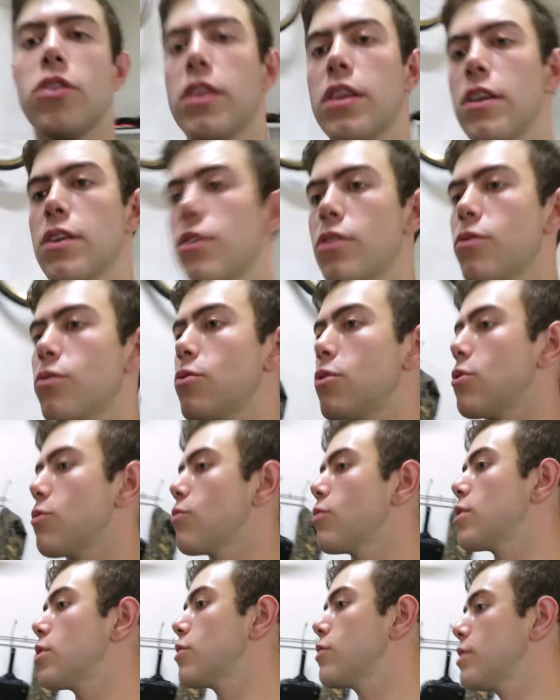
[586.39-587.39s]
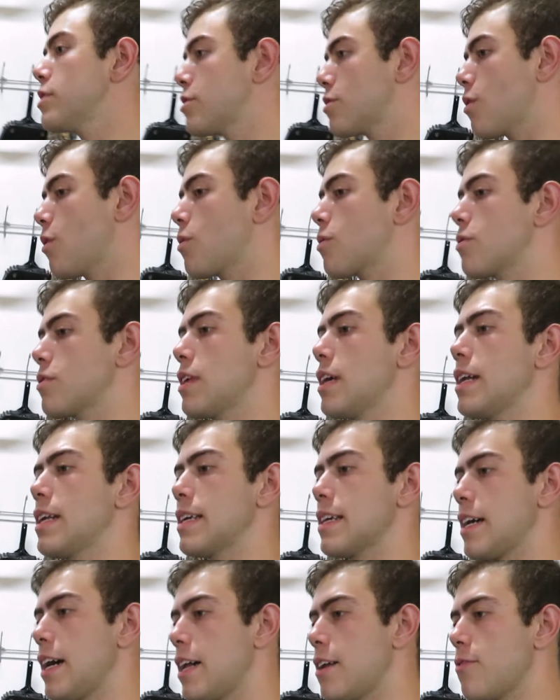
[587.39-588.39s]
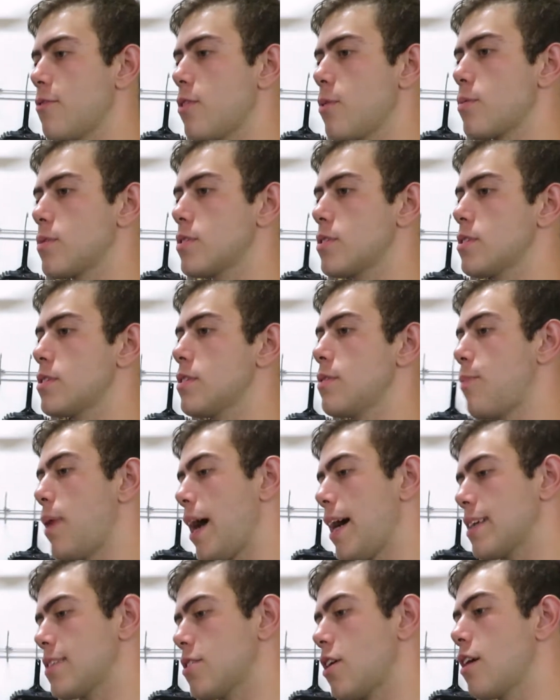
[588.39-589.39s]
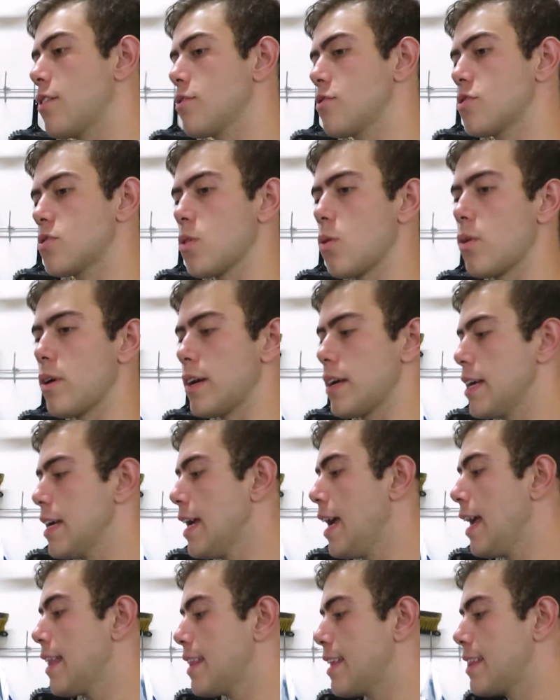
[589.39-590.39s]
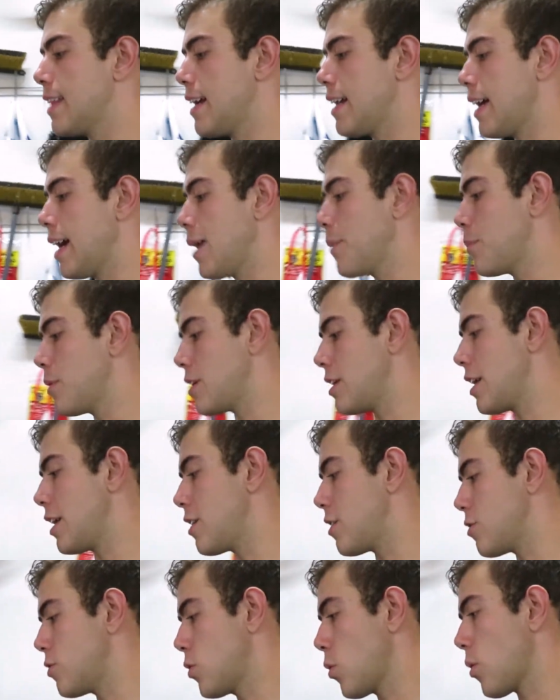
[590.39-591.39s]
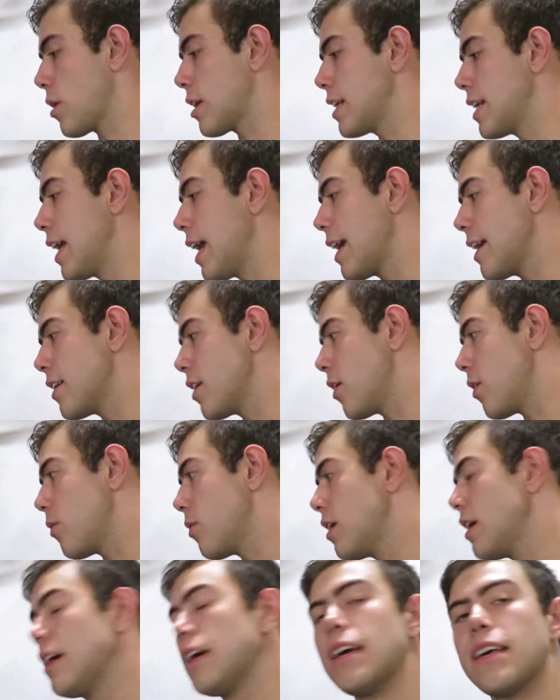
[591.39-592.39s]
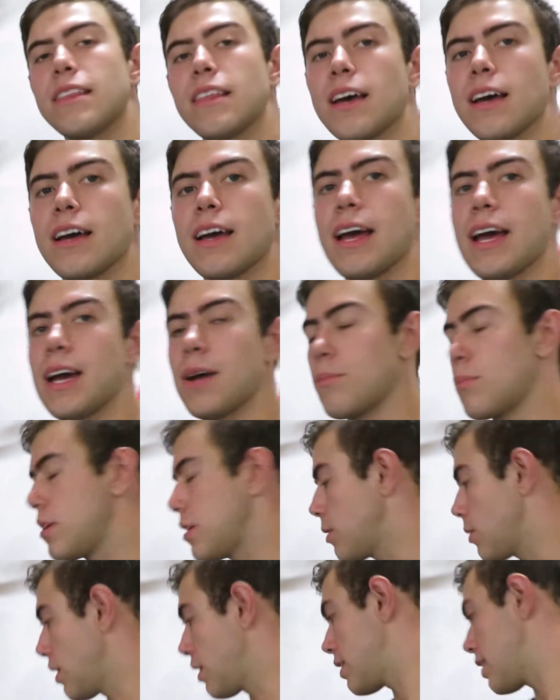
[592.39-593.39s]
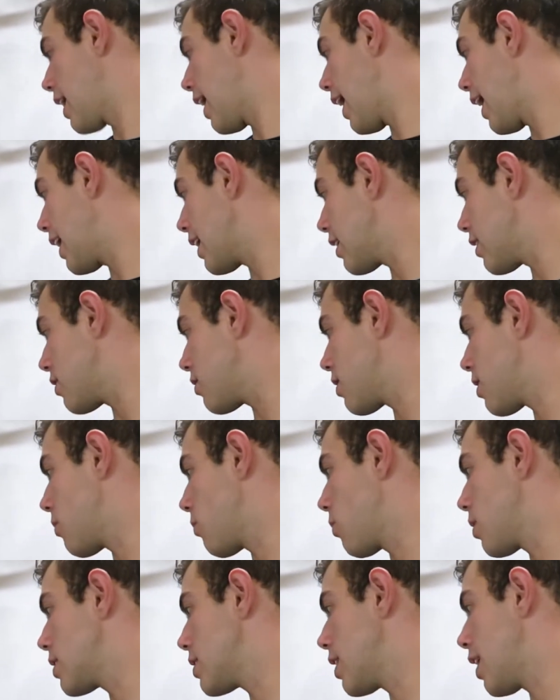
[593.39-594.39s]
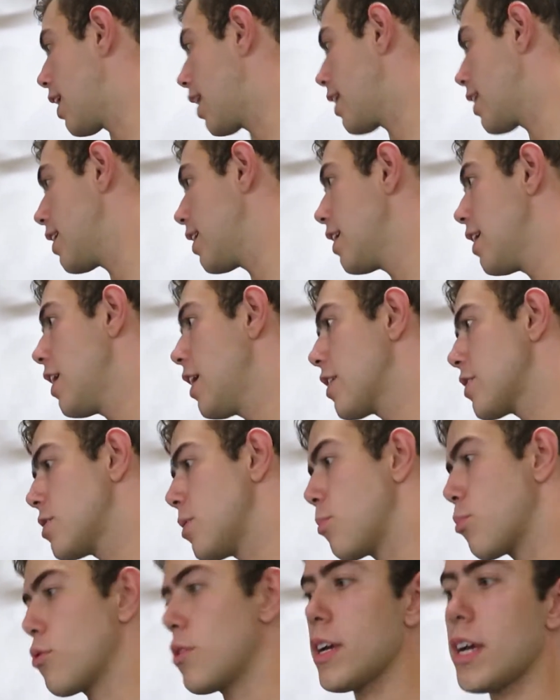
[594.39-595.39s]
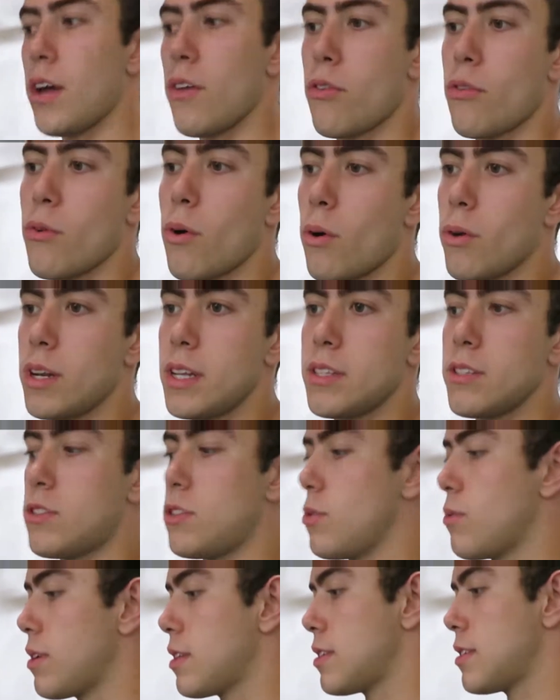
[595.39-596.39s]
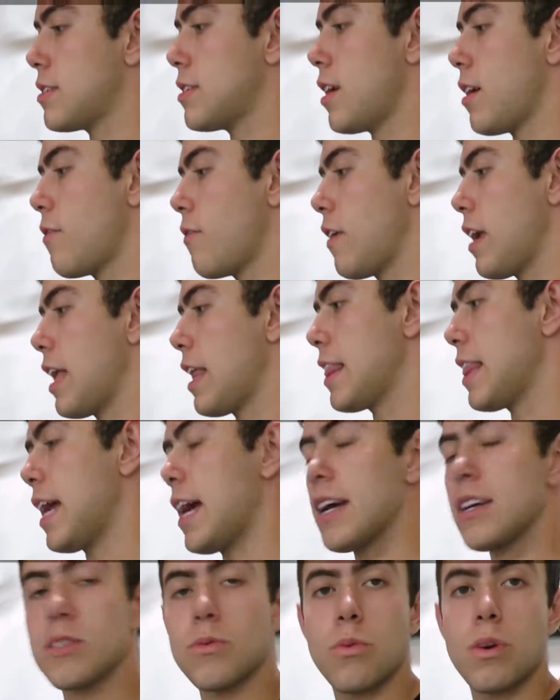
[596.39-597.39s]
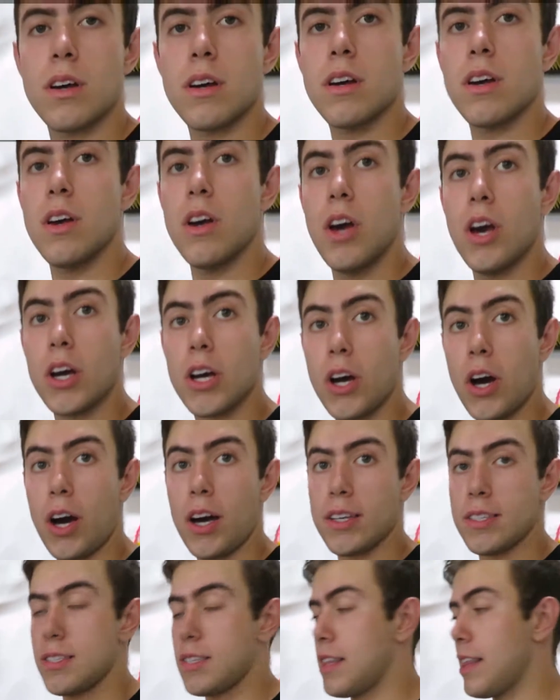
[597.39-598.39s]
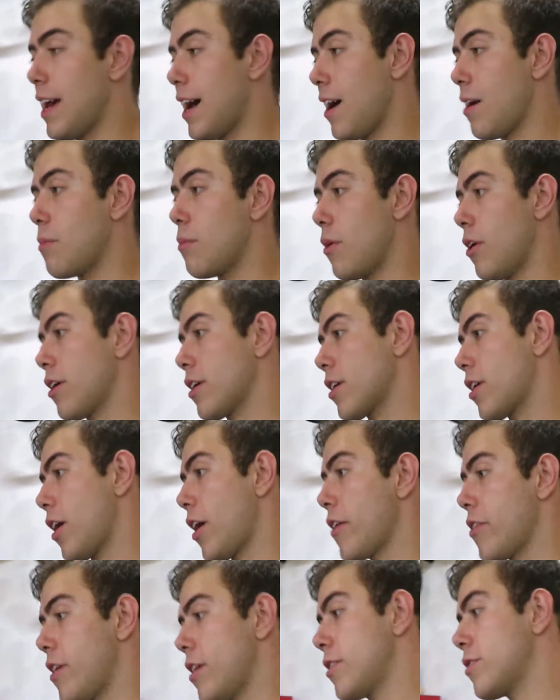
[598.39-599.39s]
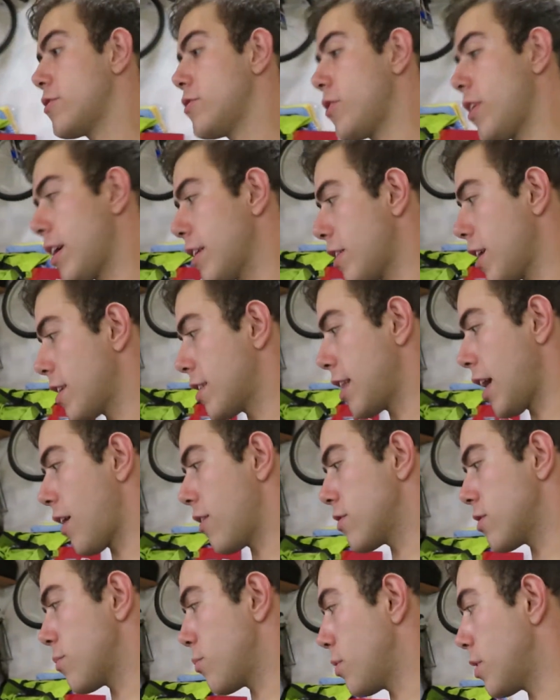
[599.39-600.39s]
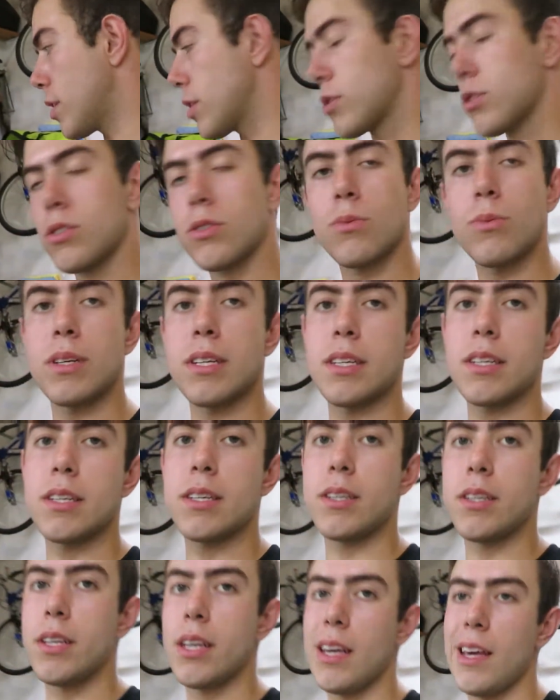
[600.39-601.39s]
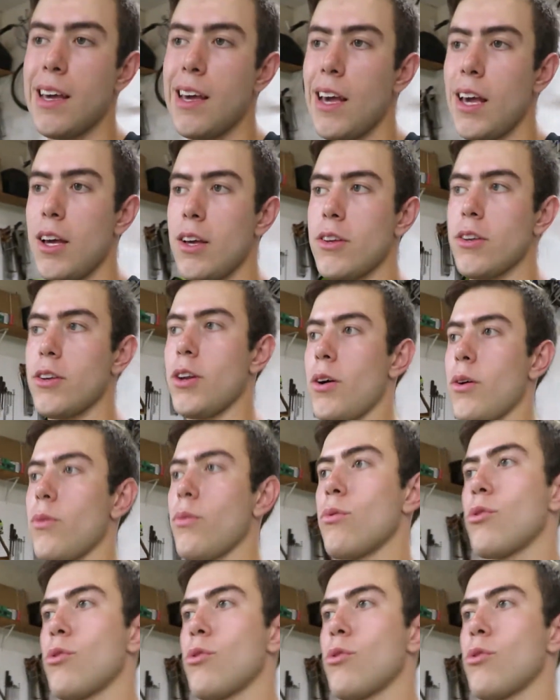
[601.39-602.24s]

The the original owner that he got it from passed on the story that that happened in a tornado that happened in the hail and whatnot. Debris got thrown into and stuff, and that is what caused that mark on there. So I thought that was a pretty sweet, you know,